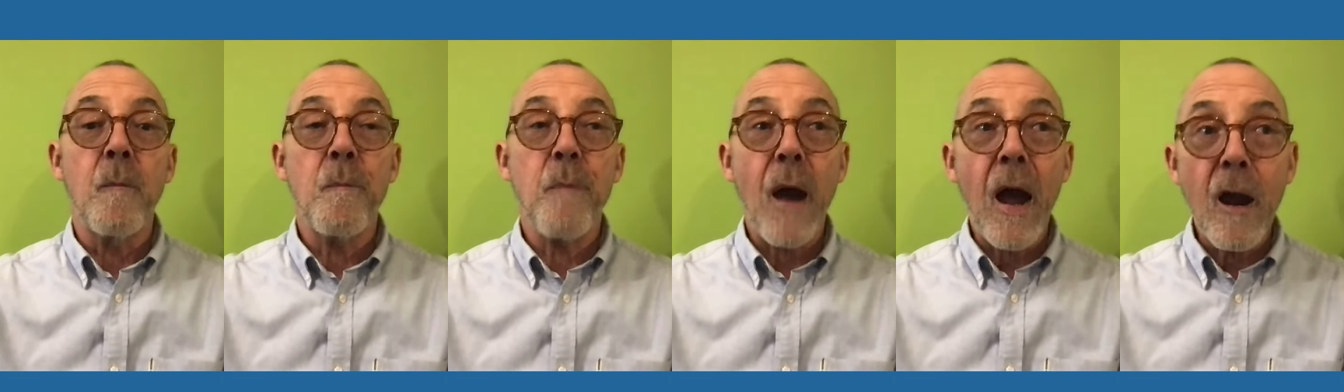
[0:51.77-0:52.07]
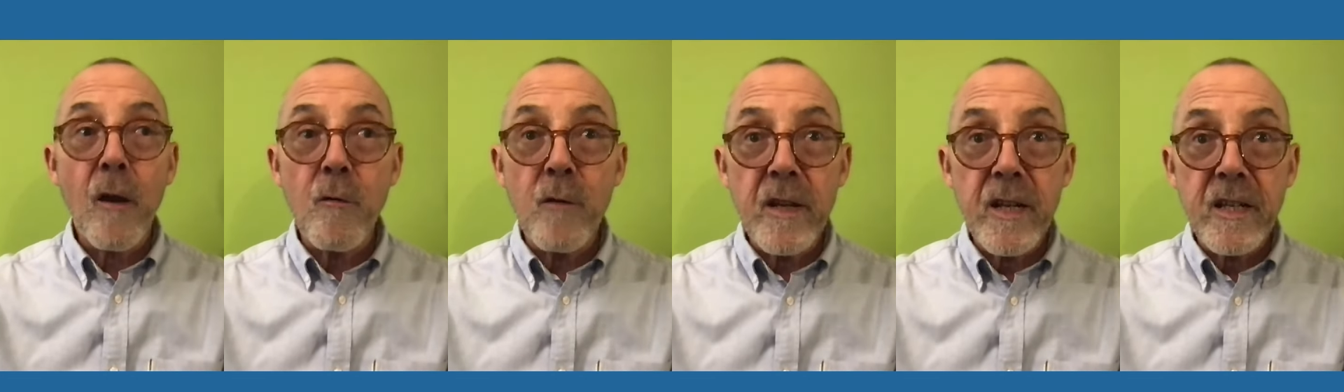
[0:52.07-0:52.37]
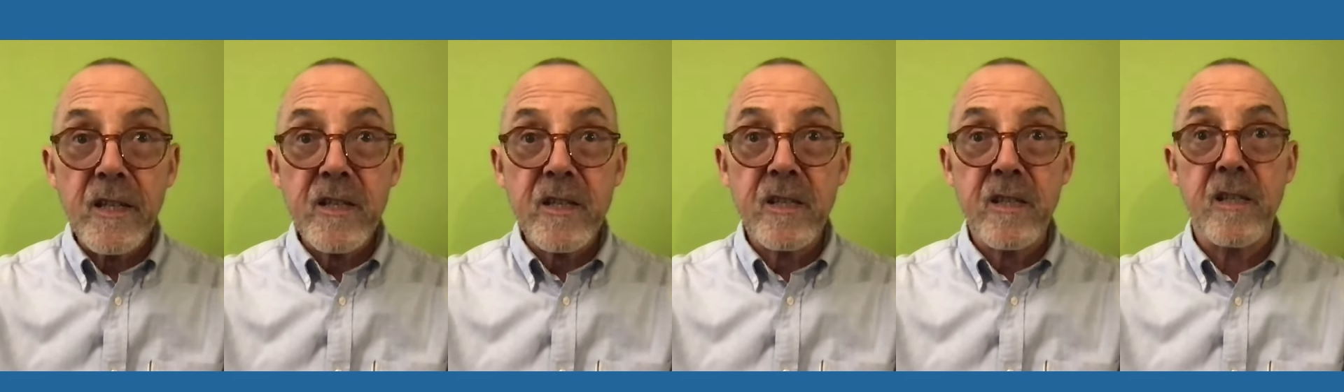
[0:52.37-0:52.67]

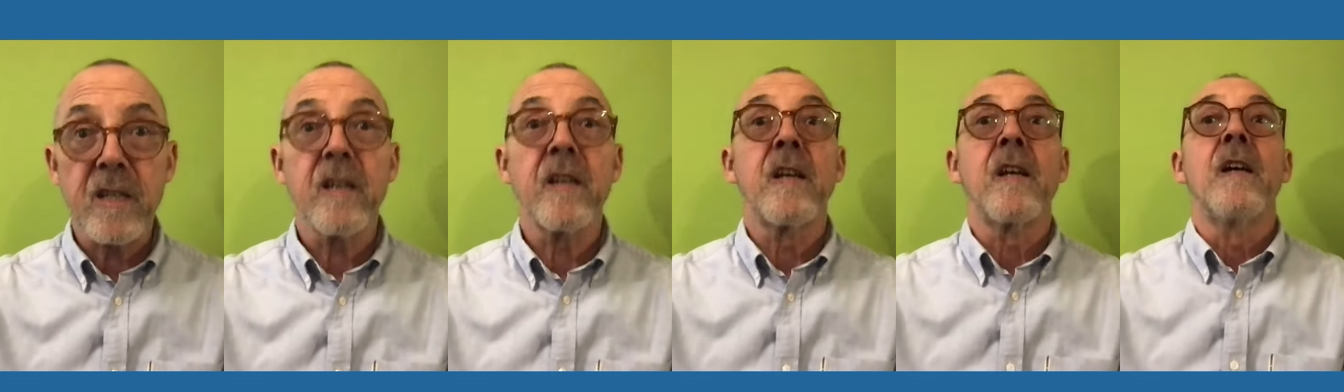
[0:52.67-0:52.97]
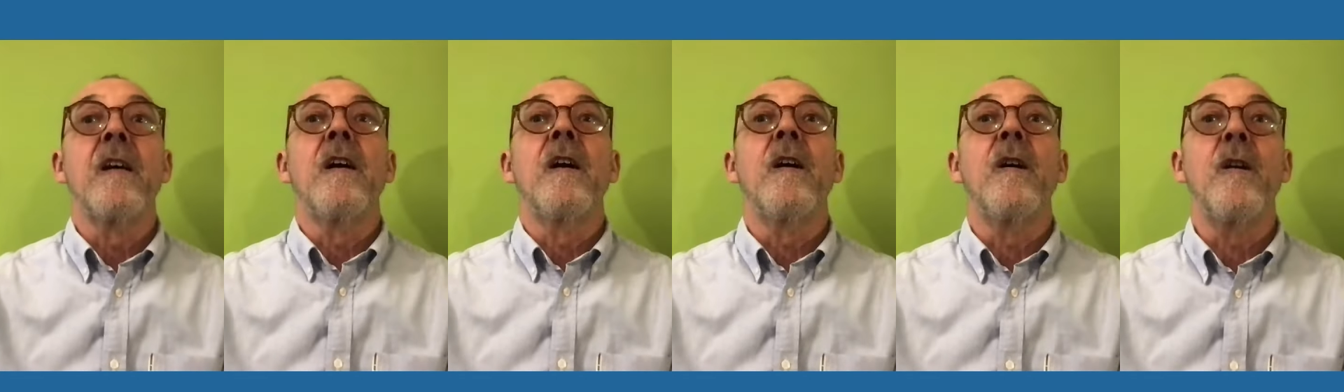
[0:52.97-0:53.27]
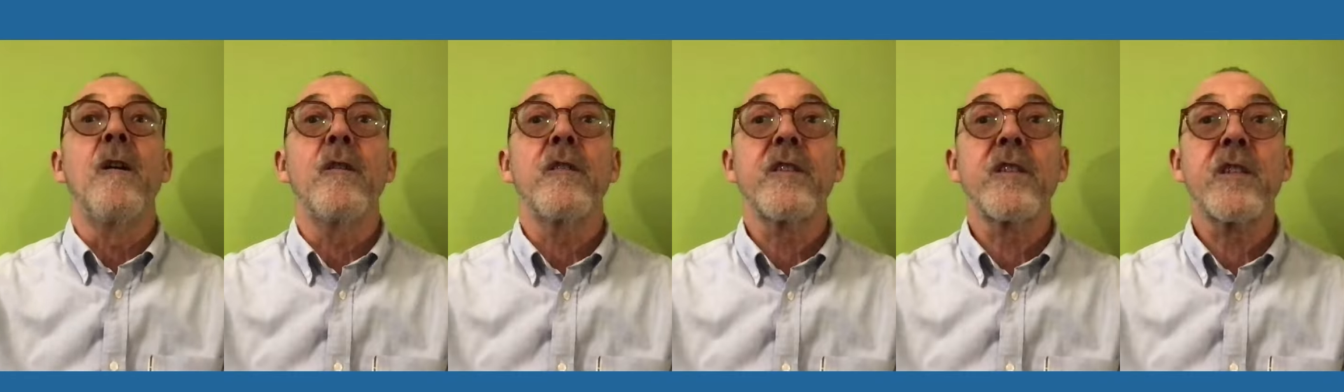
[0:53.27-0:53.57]
Paris,
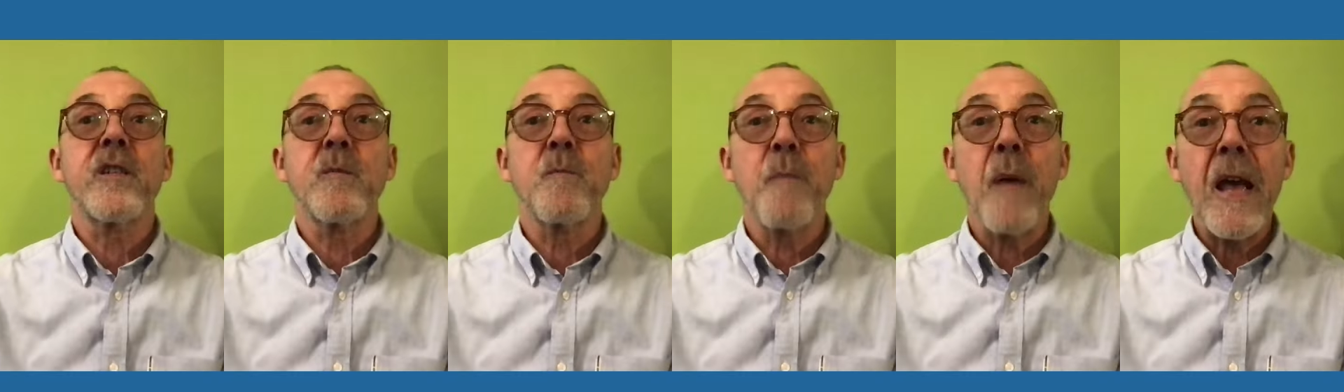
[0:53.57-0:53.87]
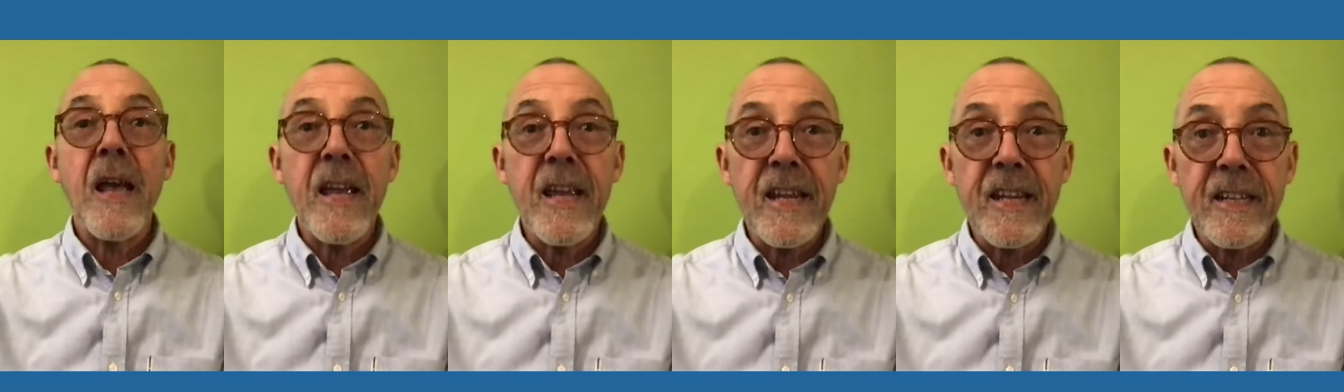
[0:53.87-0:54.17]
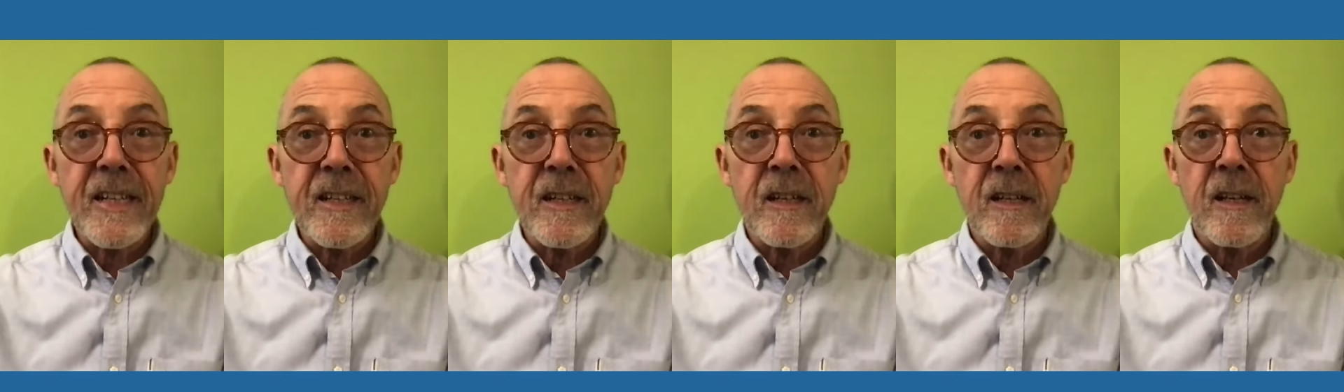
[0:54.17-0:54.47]

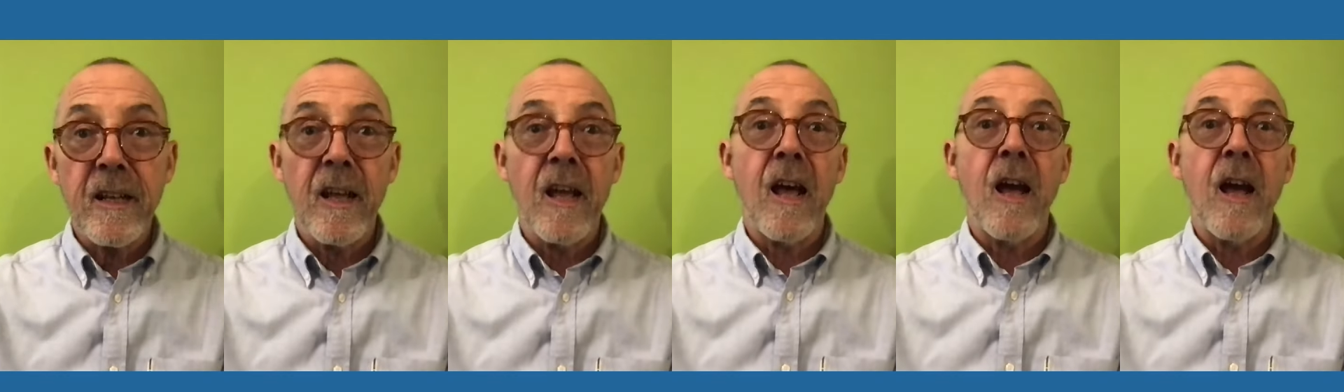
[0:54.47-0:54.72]
Spain,